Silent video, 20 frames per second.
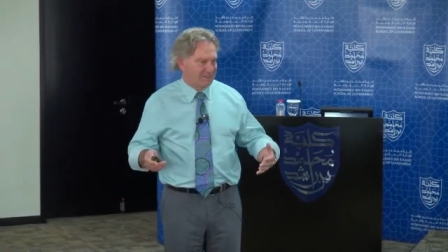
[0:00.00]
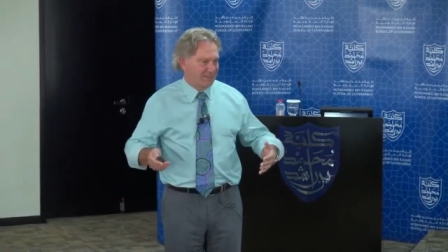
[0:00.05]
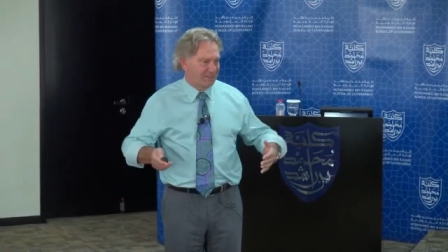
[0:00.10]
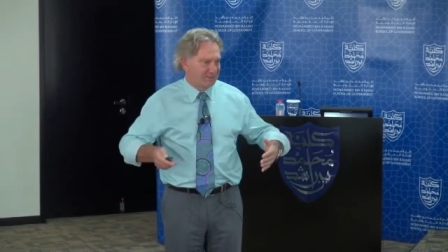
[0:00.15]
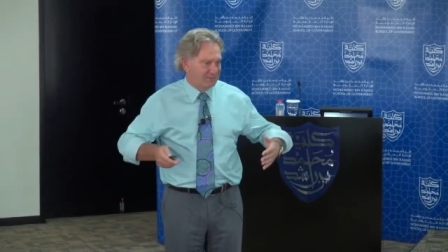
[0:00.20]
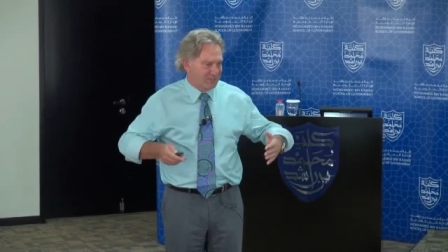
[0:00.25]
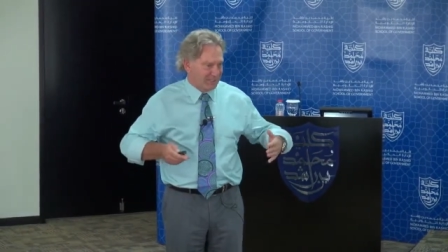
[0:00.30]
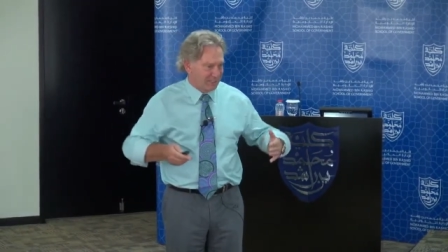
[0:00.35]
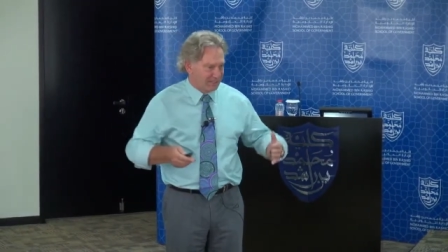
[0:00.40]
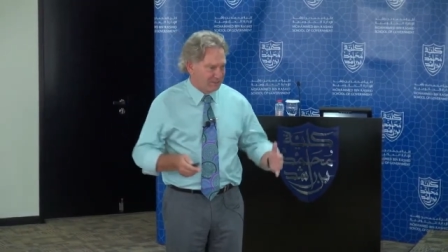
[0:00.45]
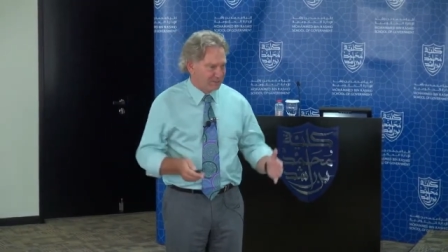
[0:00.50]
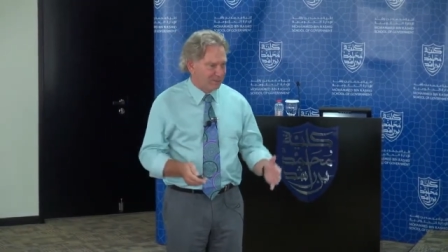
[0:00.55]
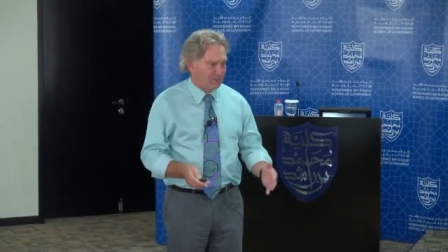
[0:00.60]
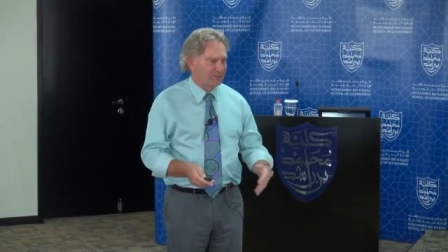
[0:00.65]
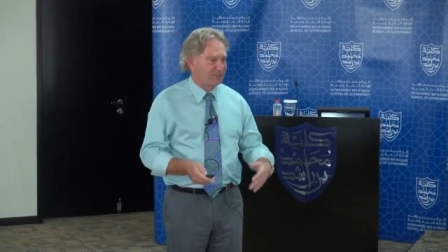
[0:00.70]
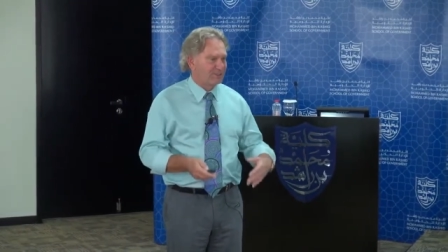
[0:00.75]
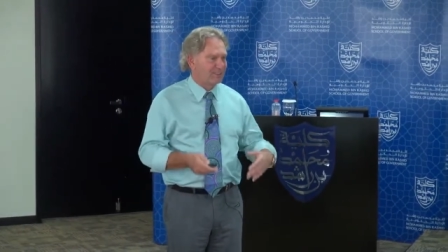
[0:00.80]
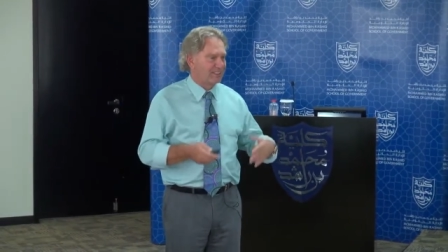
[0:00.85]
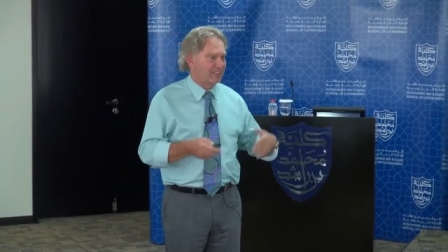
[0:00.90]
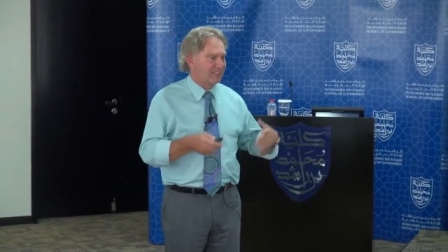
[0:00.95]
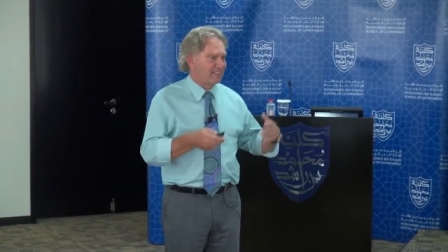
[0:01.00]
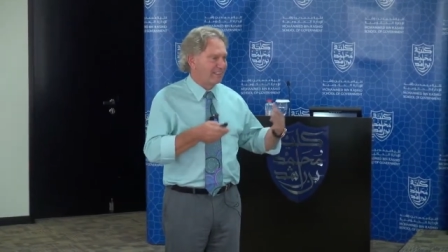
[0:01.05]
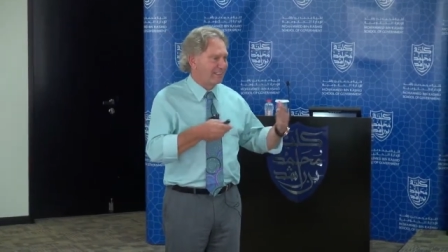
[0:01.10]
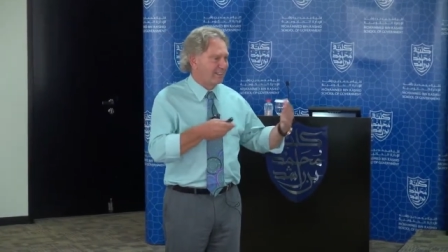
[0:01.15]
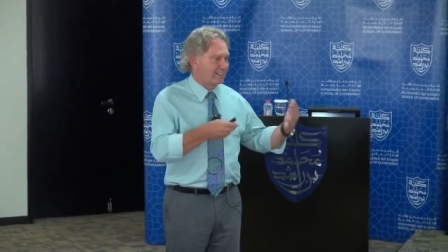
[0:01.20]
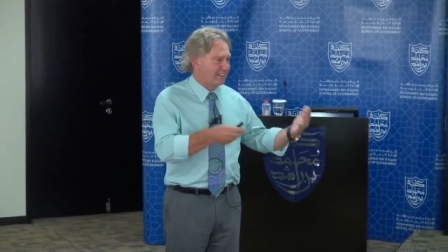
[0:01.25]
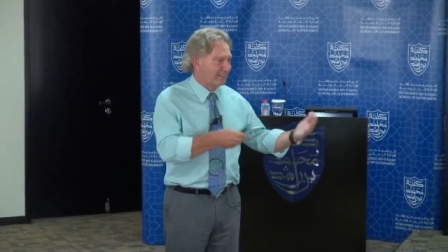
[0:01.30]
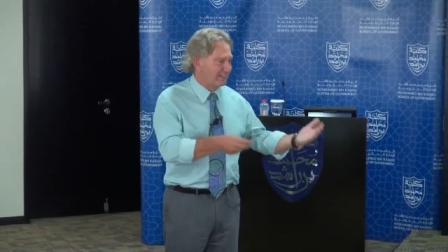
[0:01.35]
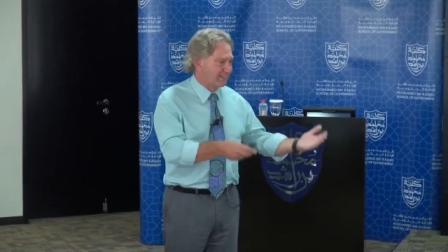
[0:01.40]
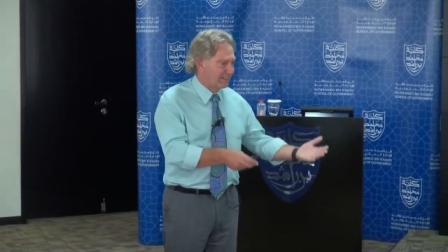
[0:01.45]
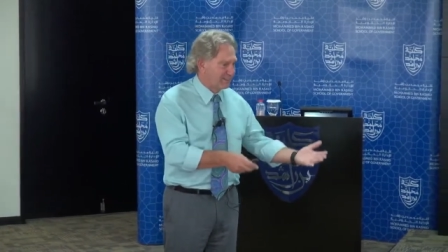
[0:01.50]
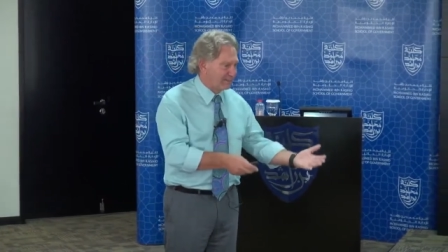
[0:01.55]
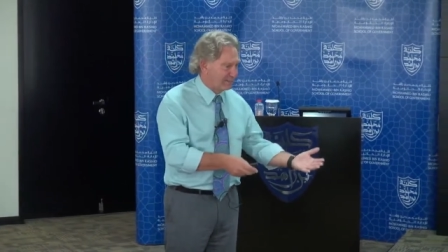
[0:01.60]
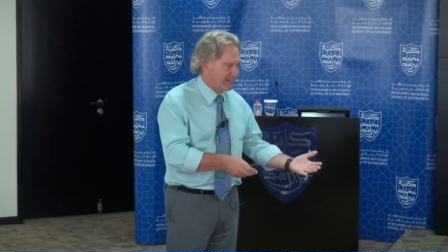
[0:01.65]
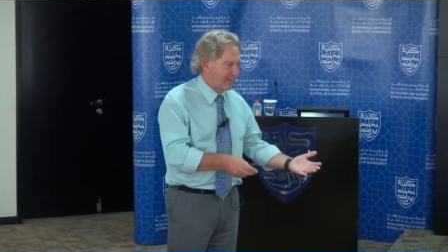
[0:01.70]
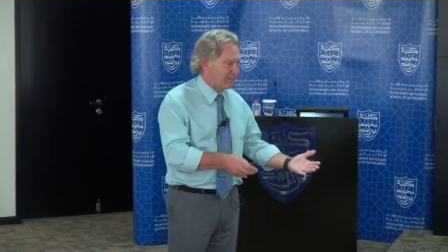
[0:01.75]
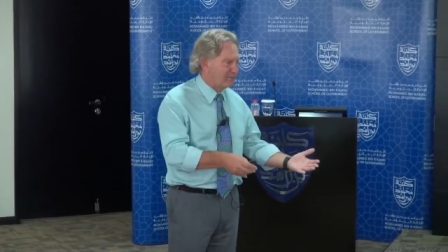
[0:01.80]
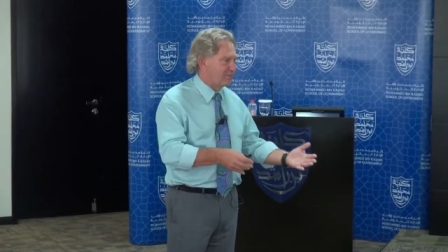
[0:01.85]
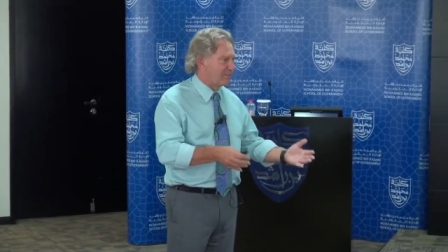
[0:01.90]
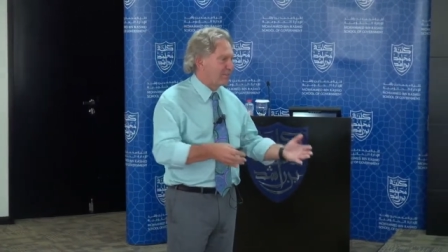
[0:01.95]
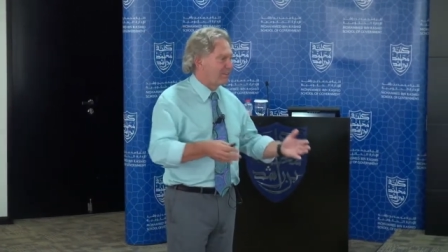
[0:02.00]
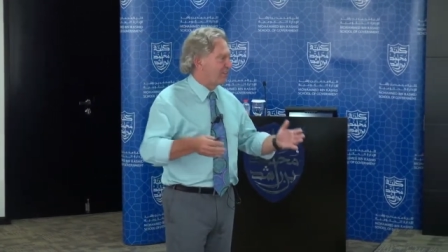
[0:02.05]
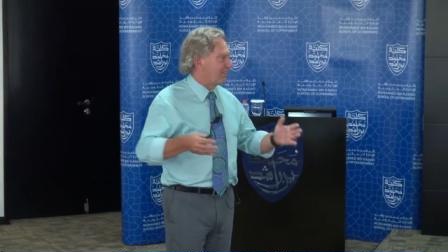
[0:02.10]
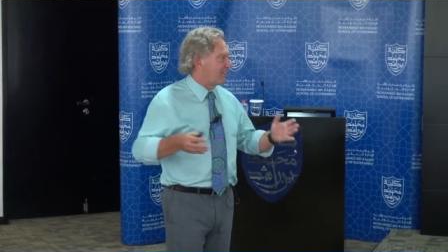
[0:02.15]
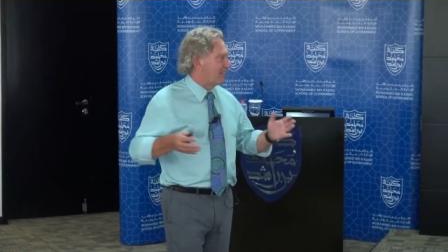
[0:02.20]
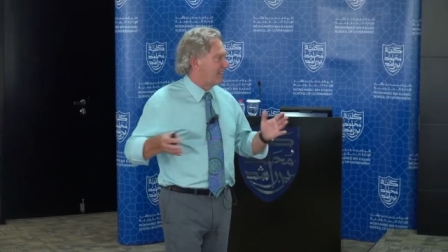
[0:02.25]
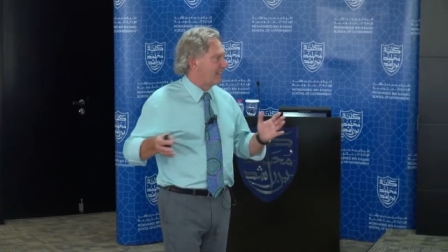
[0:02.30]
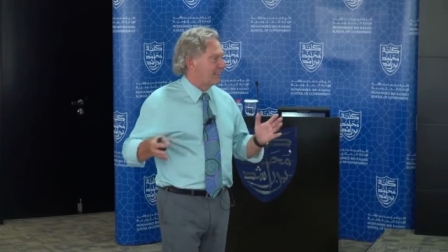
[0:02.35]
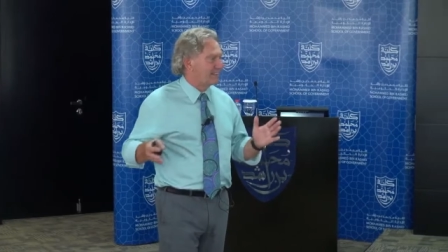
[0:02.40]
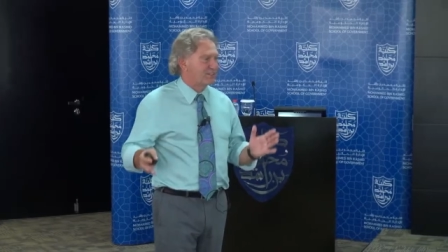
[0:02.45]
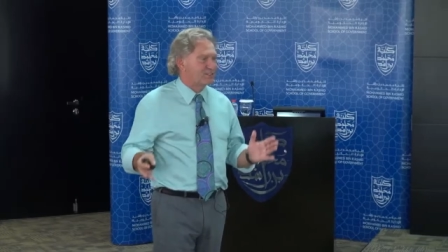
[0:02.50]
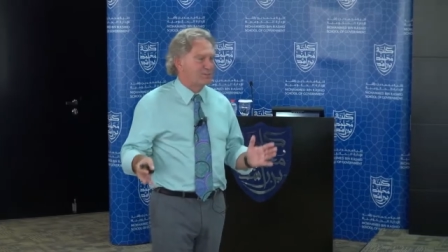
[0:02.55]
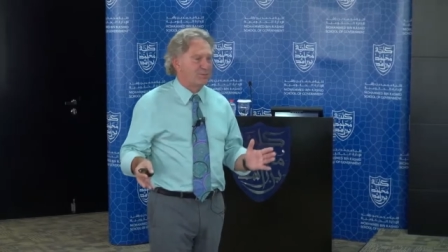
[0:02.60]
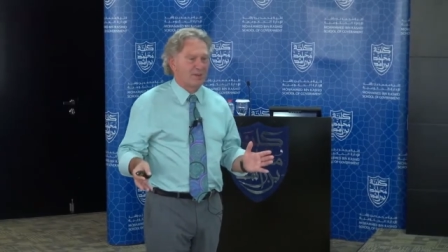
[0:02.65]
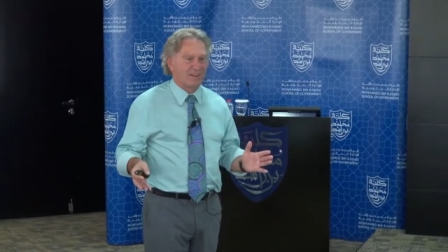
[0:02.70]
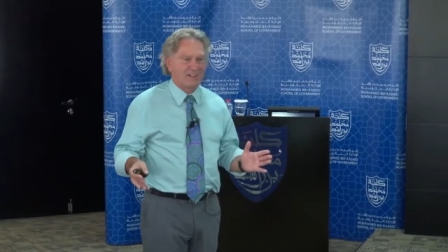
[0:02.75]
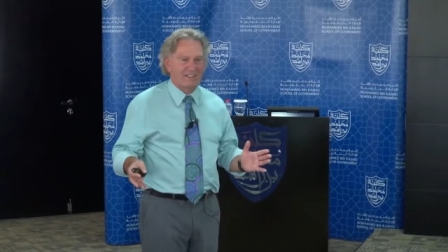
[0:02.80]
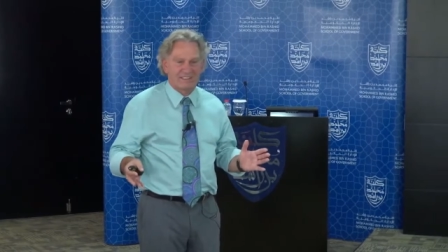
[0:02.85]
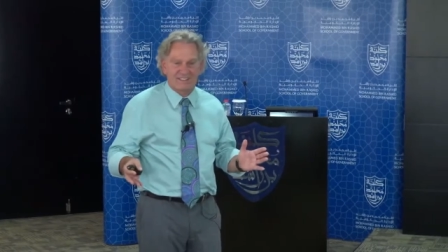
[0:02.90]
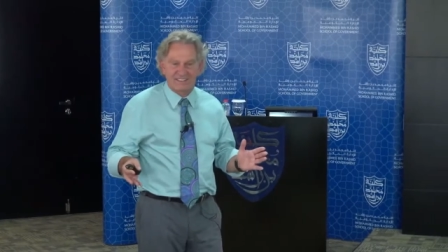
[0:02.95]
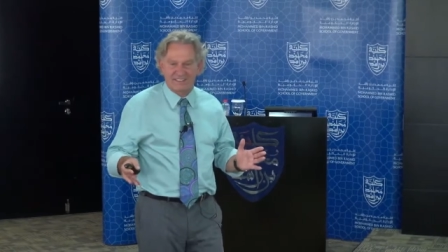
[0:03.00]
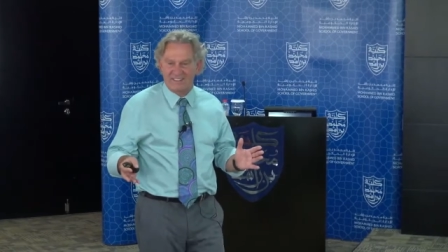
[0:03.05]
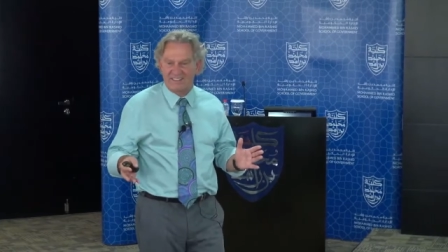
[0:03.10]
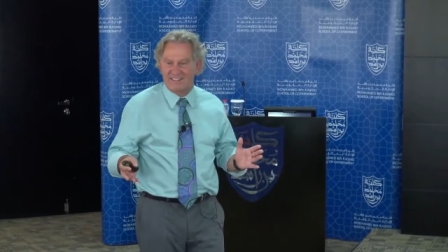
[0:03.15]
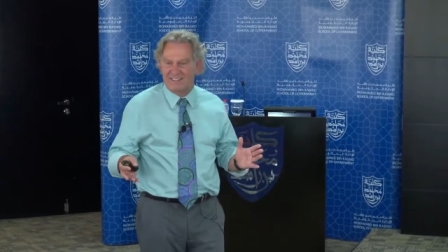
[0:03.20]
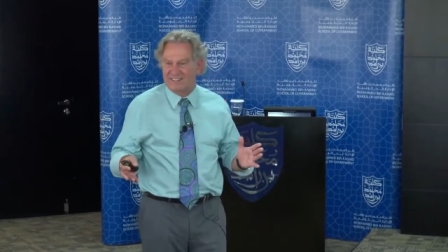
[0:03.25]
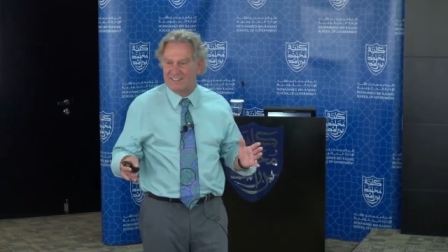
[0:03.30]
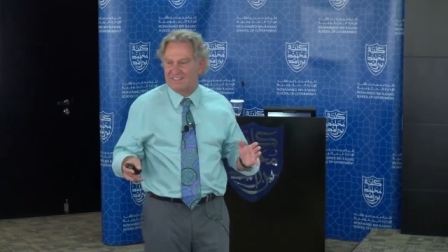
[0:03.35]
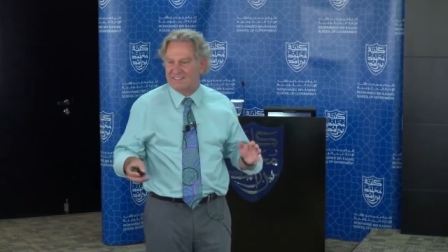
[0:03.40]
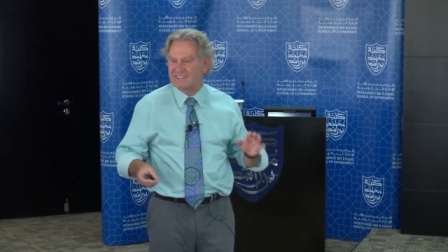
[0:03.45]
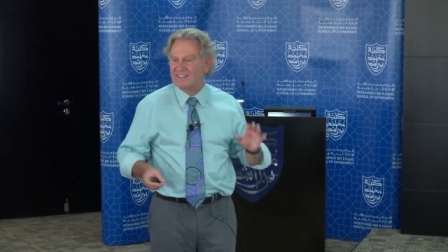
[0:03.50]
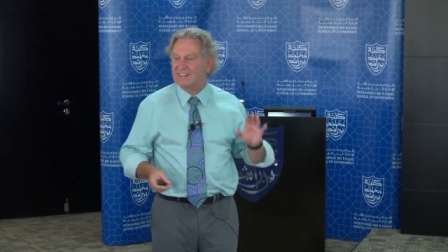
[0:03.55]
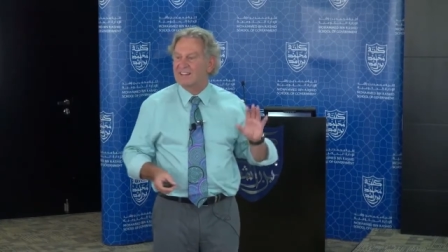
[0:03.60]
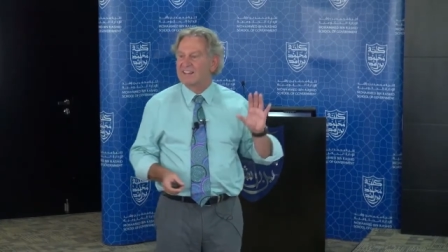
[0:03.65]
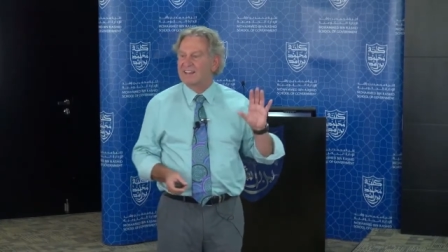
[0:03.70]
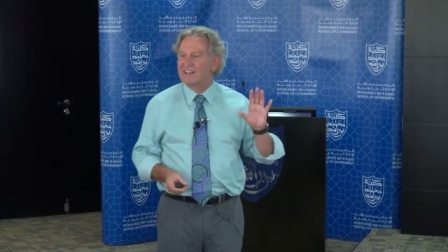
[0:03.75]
You know, technology, the Internet of Everything, smart cities.